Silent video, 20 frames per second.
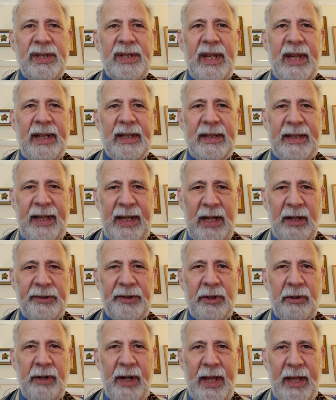and
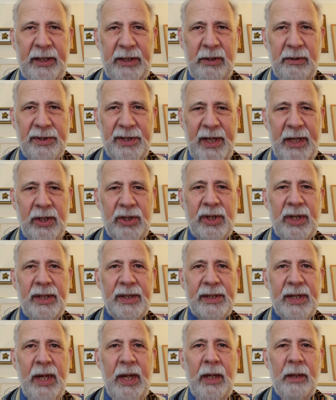
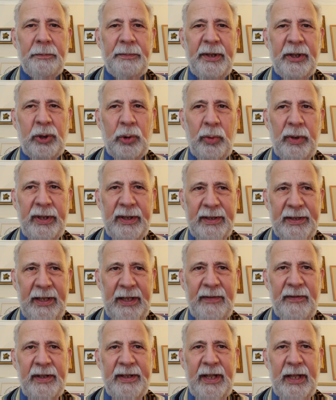counter-accusations between
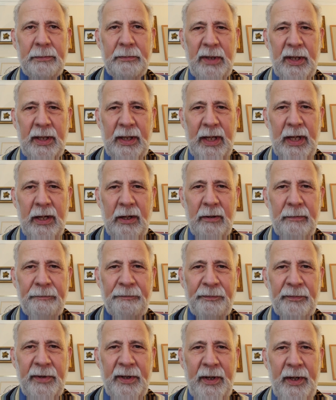David and
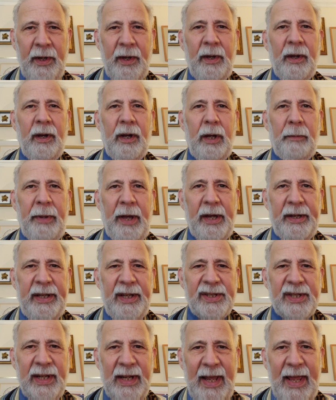Michal about
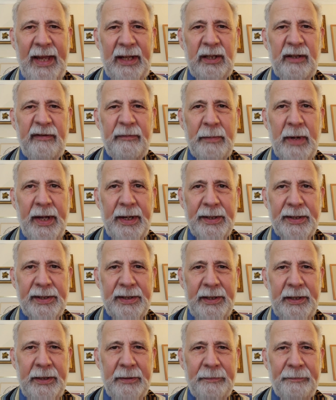his lack of
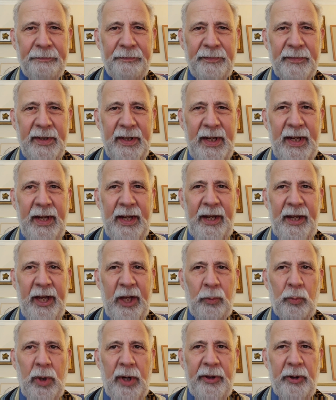modesty
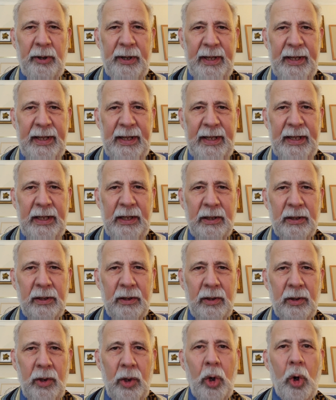and whether he
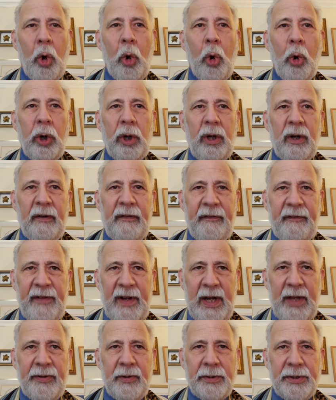or her
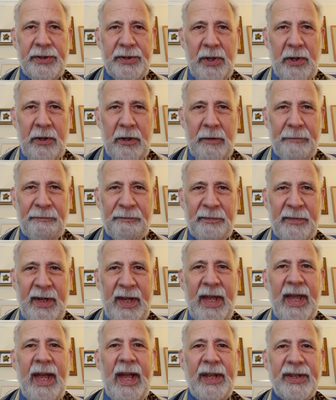father Saul
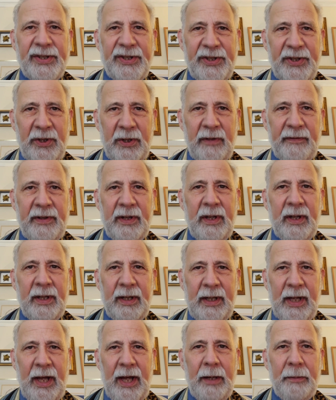had served
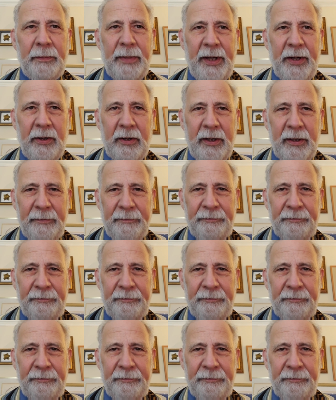God better.